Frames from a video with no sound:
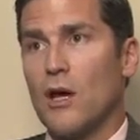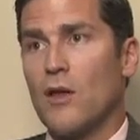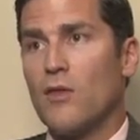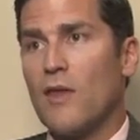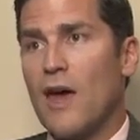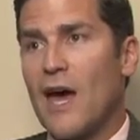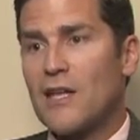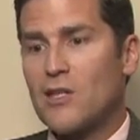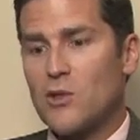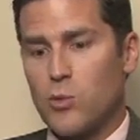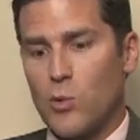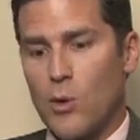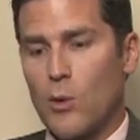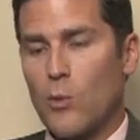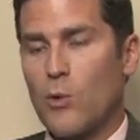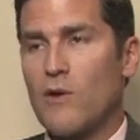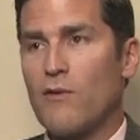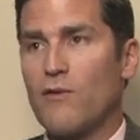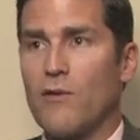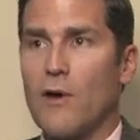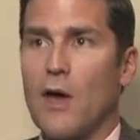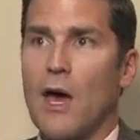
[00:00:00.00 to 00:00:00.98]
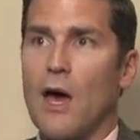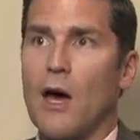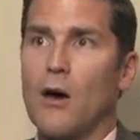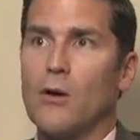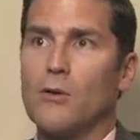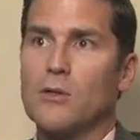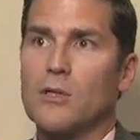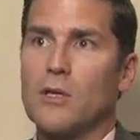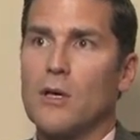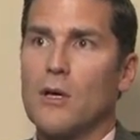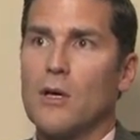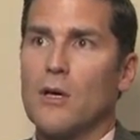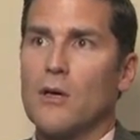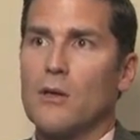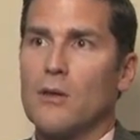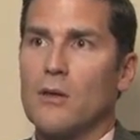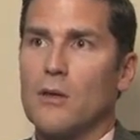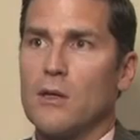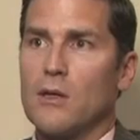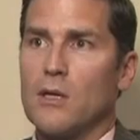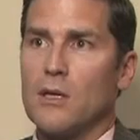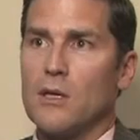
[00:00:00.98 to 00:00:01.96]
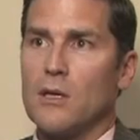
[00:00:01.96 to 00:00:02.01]
And that's where we found
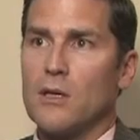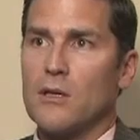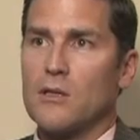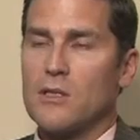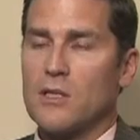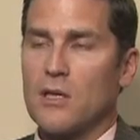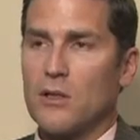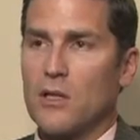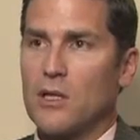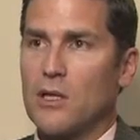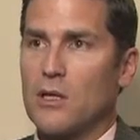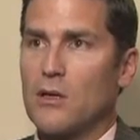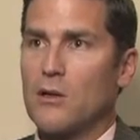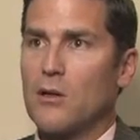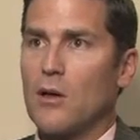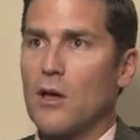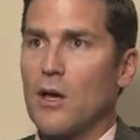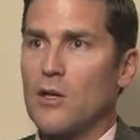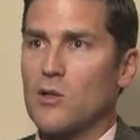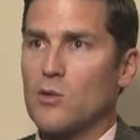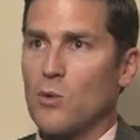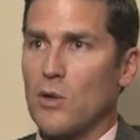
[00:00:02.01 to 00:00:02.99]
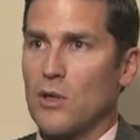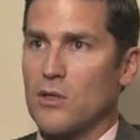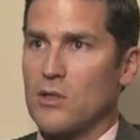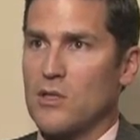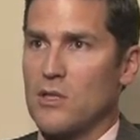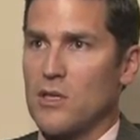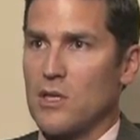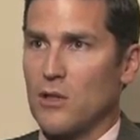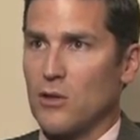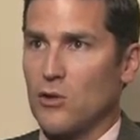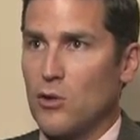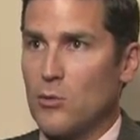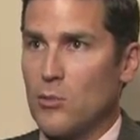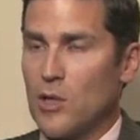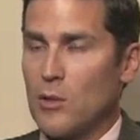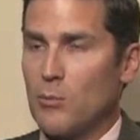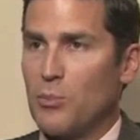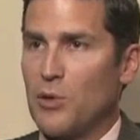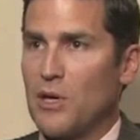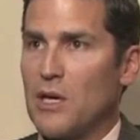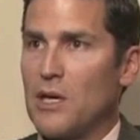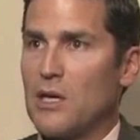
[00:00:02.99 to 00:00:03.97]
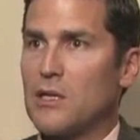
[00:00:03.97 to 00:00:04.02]
the silicon as well as the
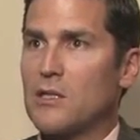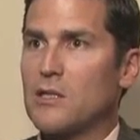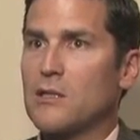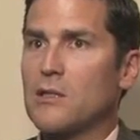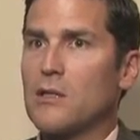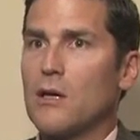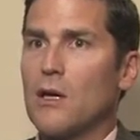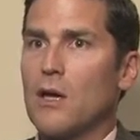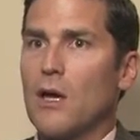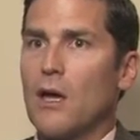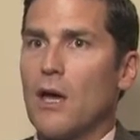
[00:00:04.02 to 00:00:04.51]
aluminum peaks